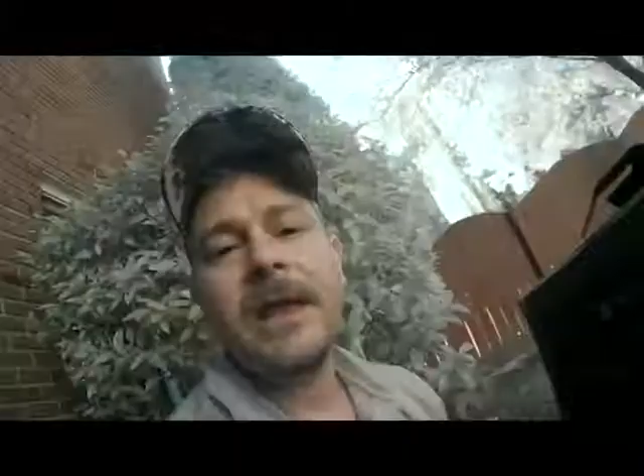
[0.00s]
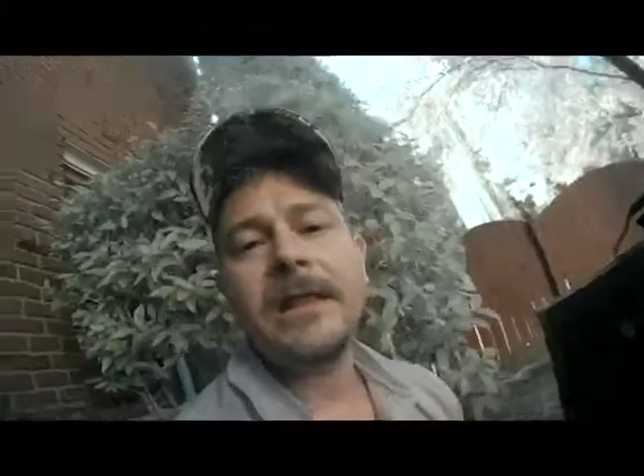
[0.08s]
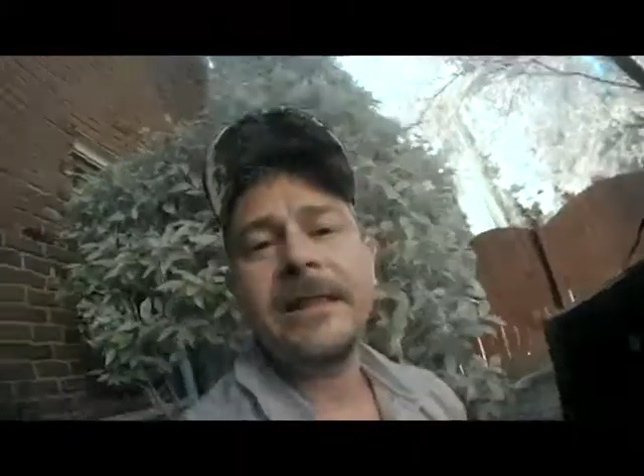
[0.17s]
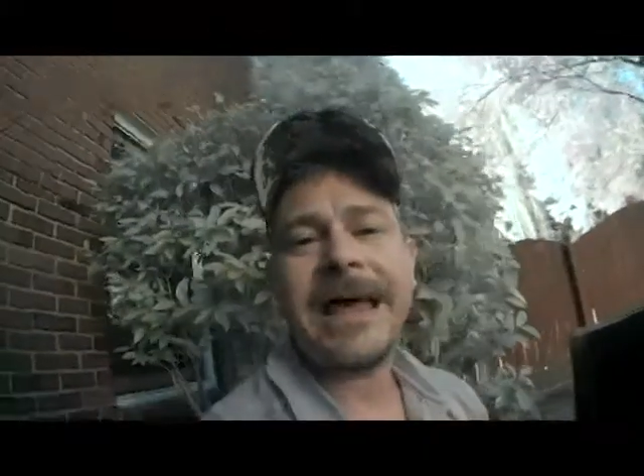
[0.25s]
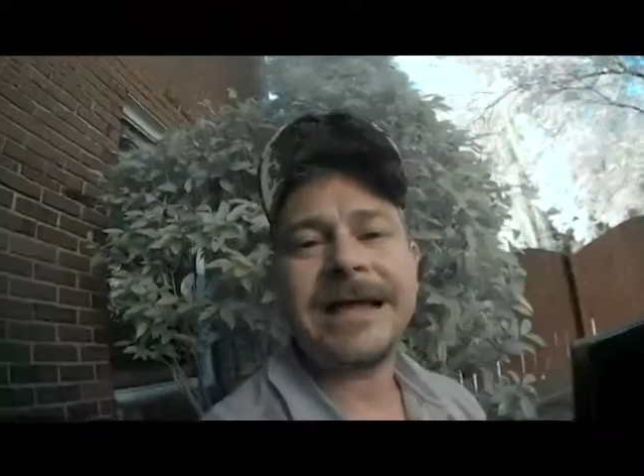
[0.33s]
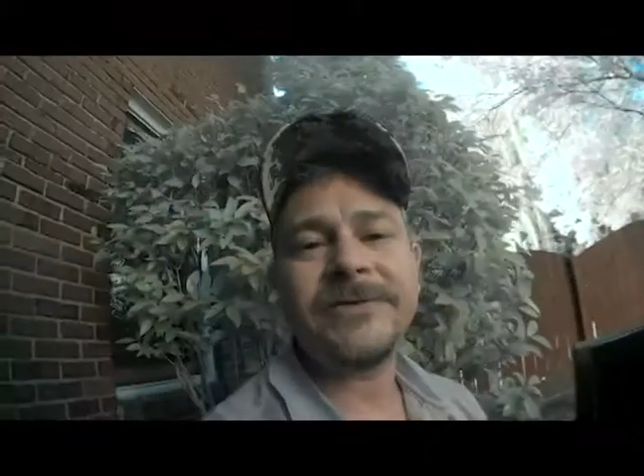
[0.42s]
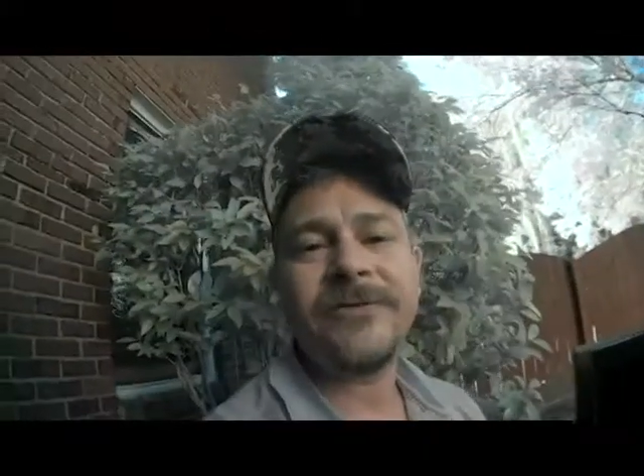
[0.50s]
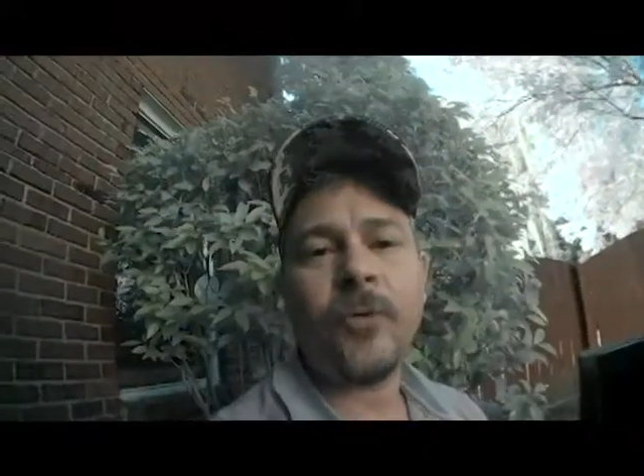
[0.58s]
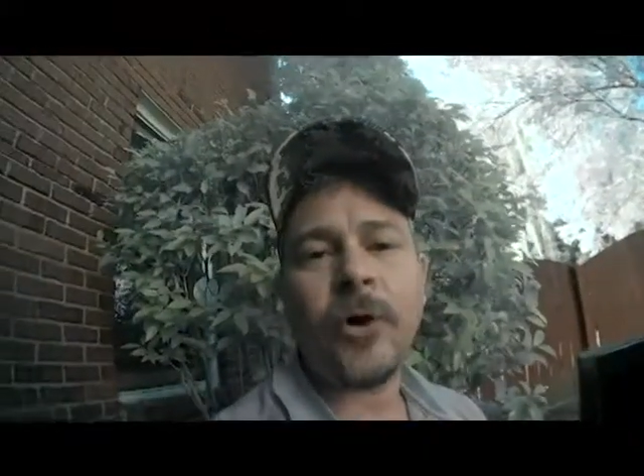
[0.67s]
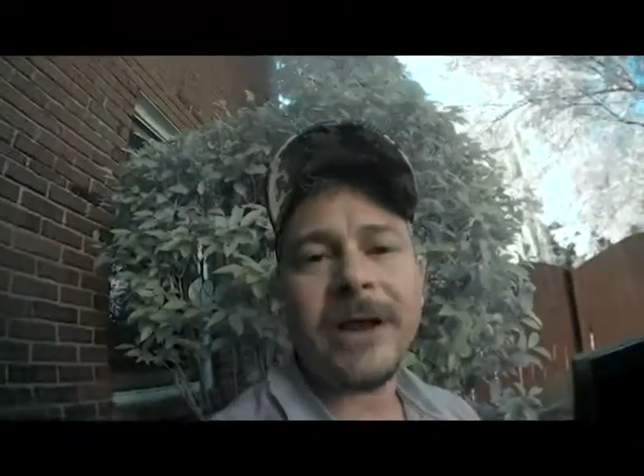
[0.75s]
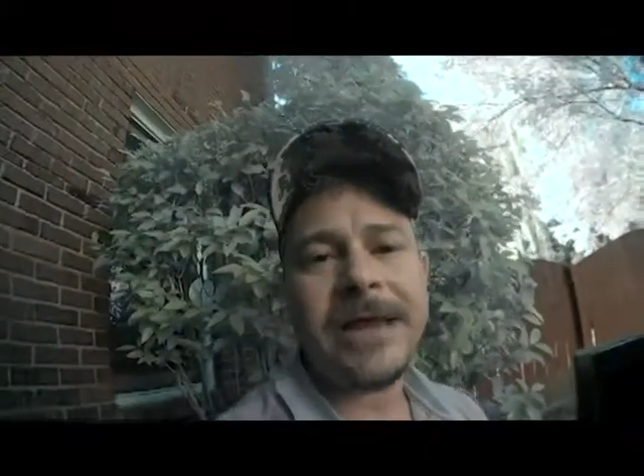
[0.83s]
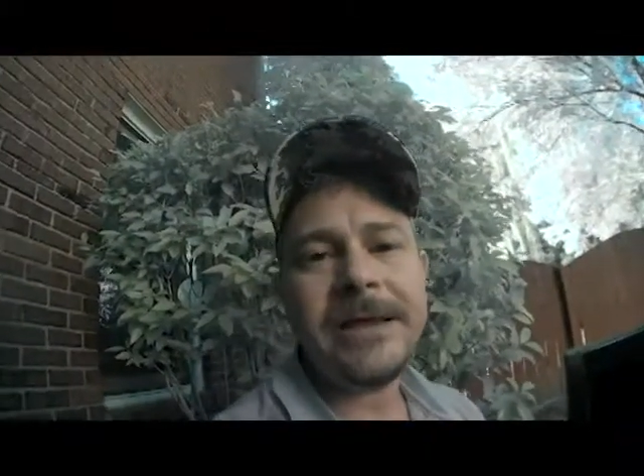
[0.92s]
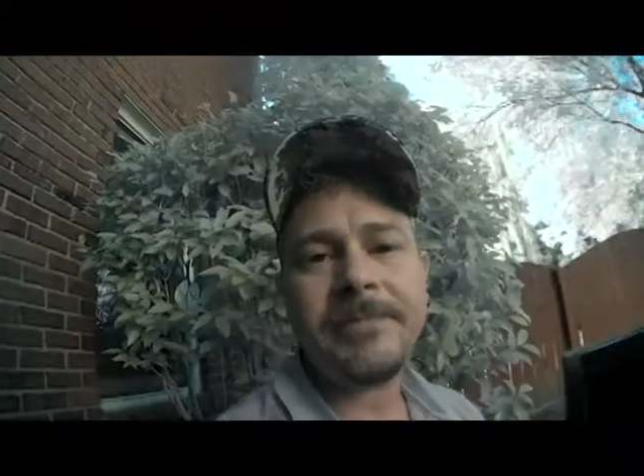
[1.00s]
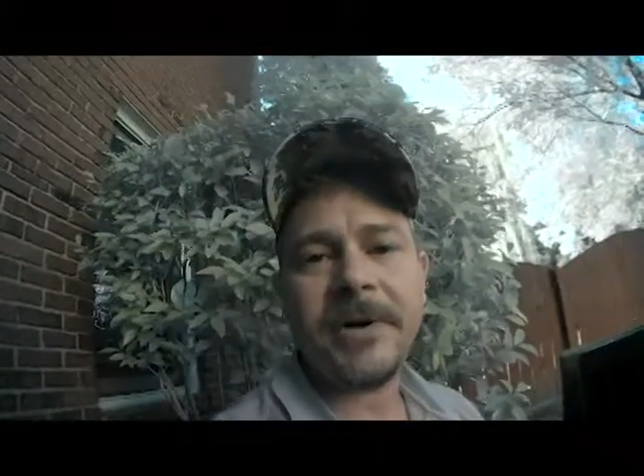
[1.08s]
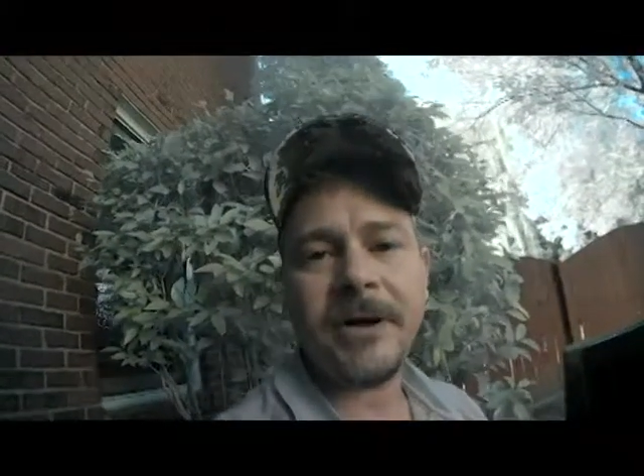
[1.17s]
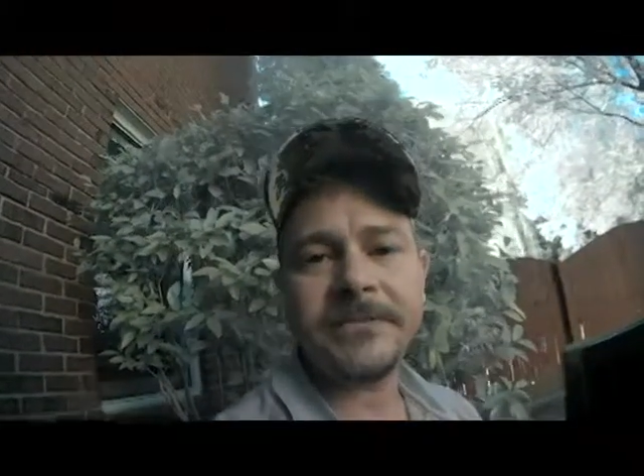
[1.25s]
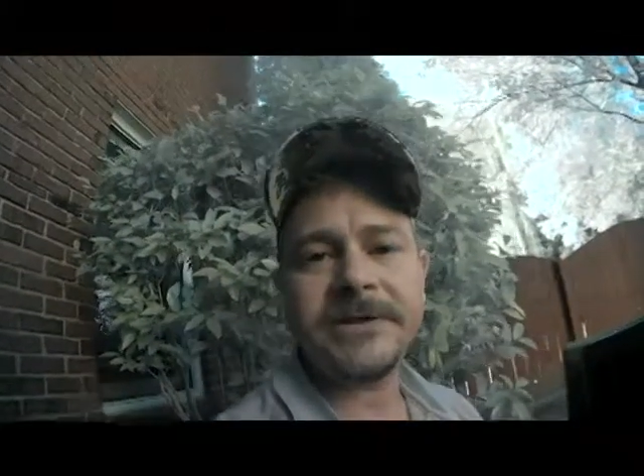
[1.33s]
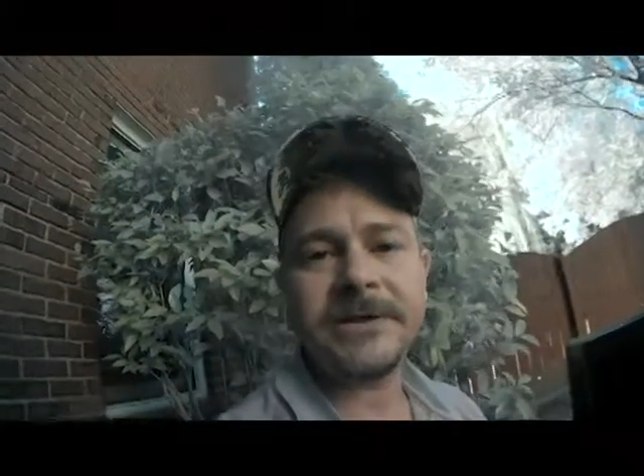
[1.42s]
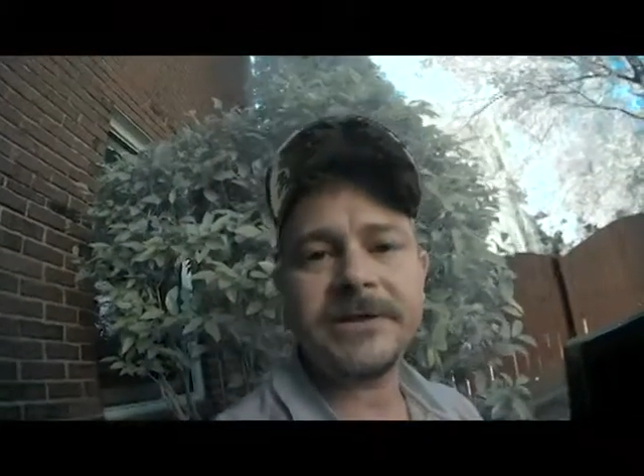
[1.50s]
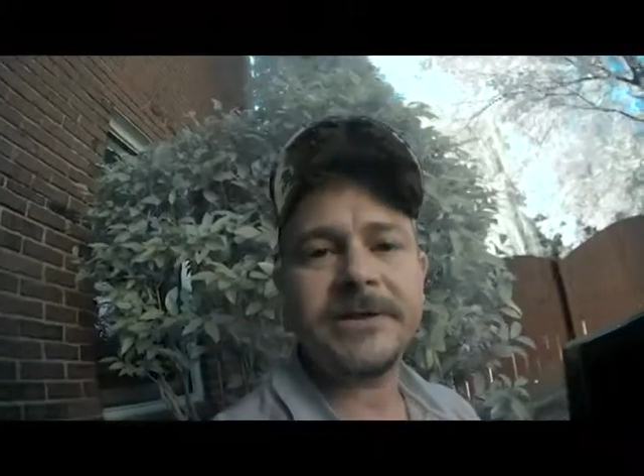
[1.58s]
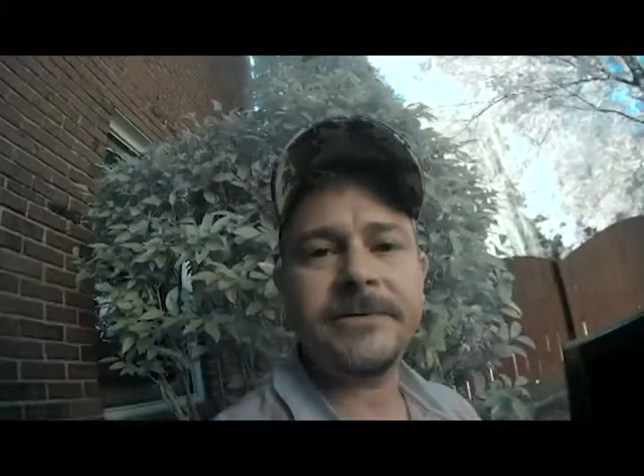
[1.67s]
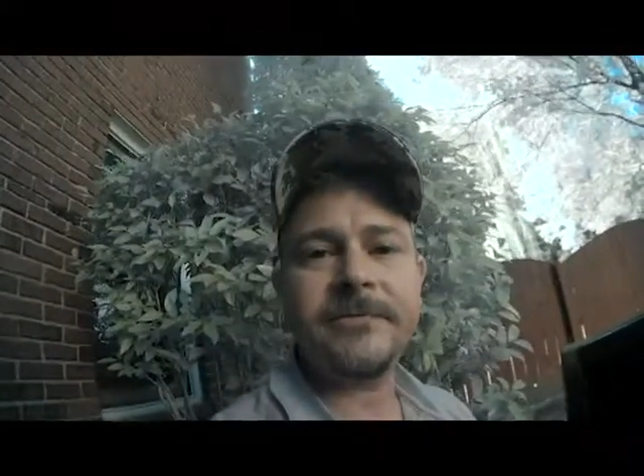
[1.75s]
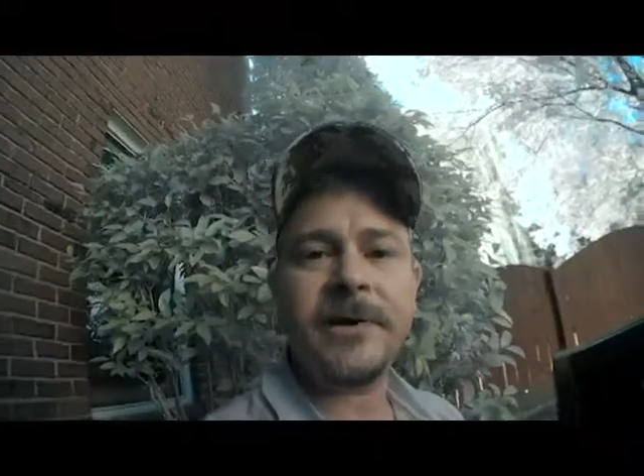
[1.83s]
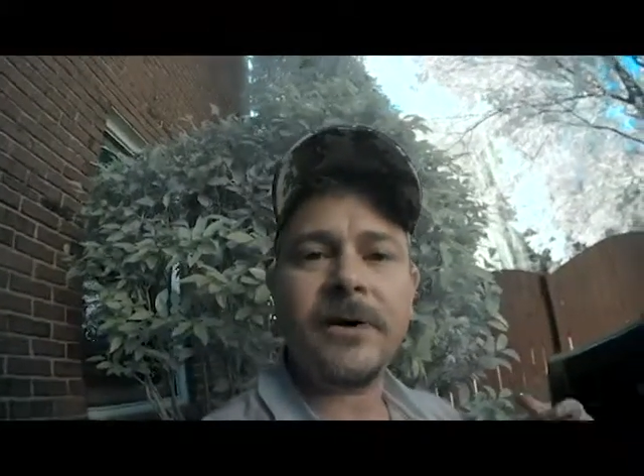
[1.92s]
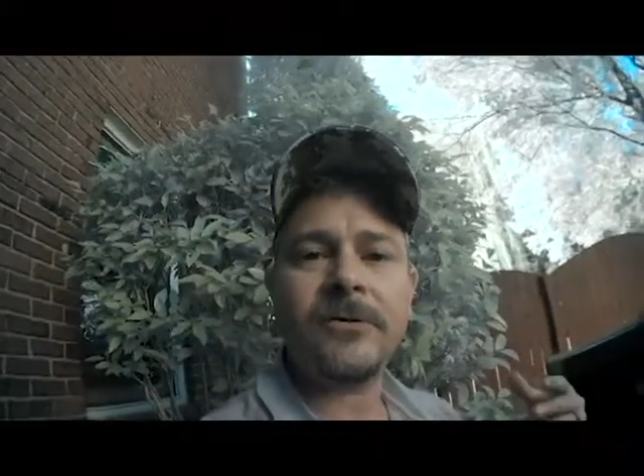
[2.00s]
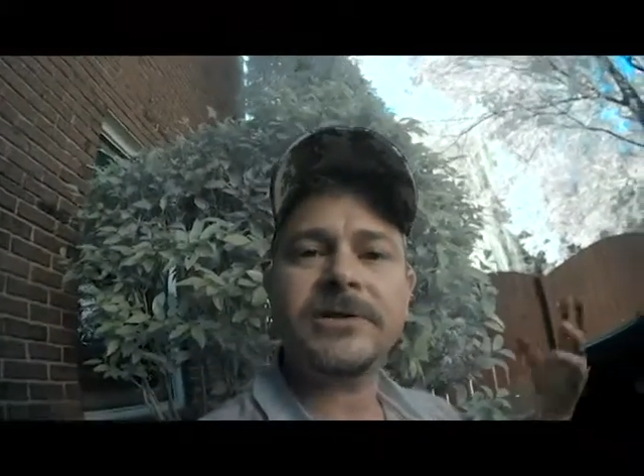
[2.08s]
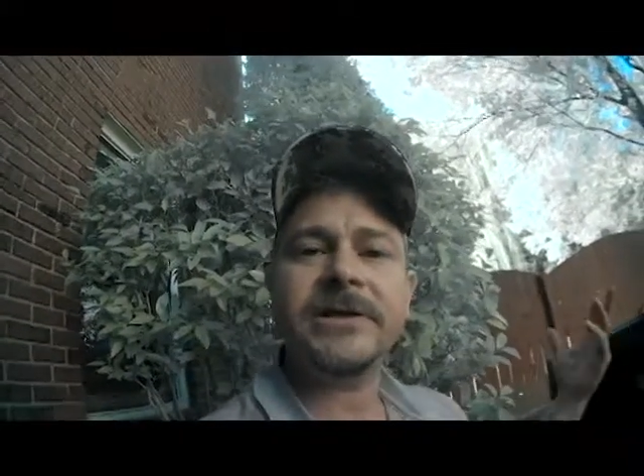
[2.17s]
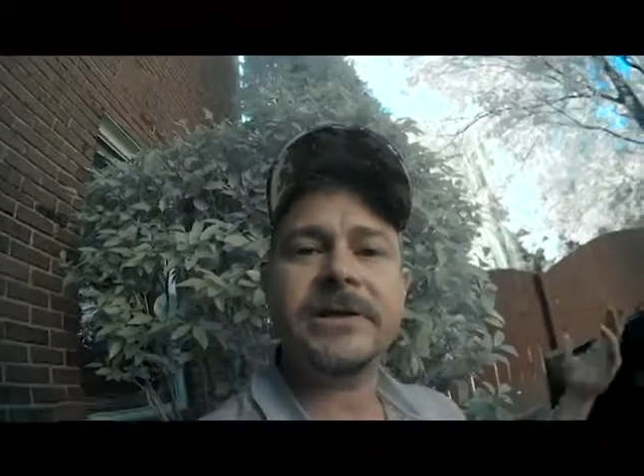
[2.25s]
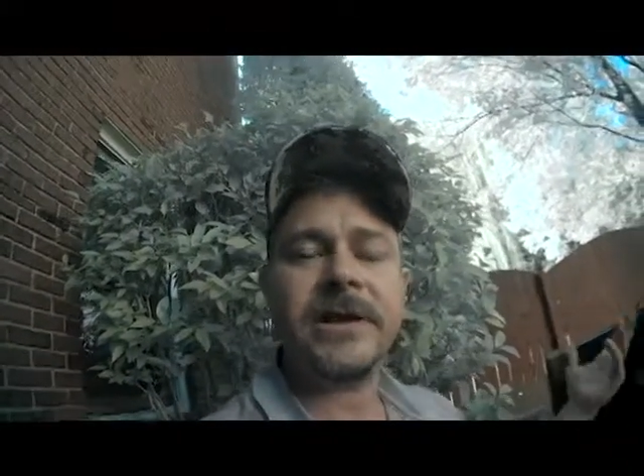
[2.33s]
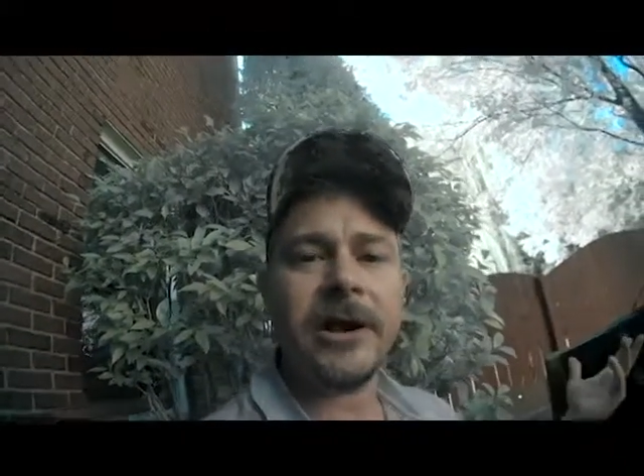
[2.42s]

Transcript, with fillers: That's for a heat pump system because in